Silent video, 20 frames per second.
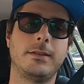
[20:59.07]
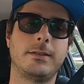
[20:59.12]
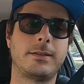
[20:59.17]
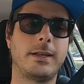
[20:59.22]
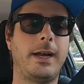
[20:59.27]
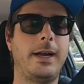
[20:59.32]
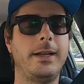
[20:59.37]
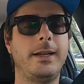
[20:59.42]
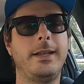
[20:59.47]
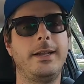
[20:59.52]

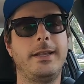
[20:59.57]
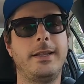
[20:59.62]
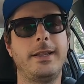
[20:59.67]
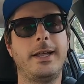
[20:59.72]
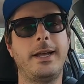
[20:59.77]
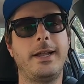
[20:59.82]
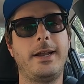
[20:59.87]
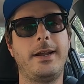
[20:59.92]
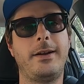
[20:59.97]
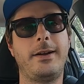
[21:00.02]
sign in
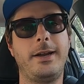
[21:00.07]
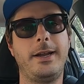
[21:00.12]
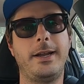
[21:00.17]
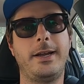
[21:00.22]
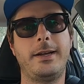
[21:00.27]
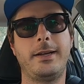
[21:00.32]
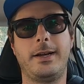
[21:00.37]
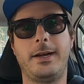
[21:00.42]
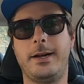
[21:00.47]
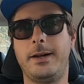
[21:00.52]
that
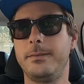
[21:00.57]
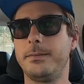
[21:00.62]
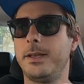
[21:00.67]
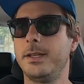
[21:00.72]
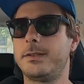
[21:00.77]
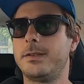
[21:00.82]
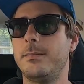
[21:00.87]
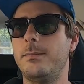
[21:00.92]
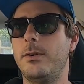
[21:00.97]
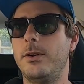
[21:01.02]
area,
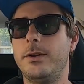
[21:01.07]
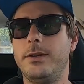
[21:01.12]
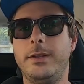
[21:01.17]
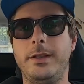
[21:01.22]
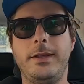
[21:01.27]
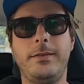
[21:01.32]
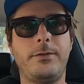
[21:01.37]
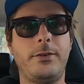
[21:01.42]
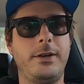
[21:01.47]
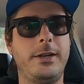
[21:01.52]
get some more
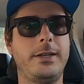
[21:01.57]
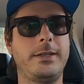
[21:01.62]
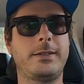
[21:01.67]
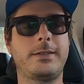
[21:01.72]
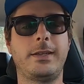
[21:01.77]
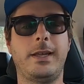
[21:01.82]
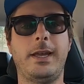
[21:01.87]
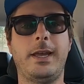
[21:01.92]
deliveries,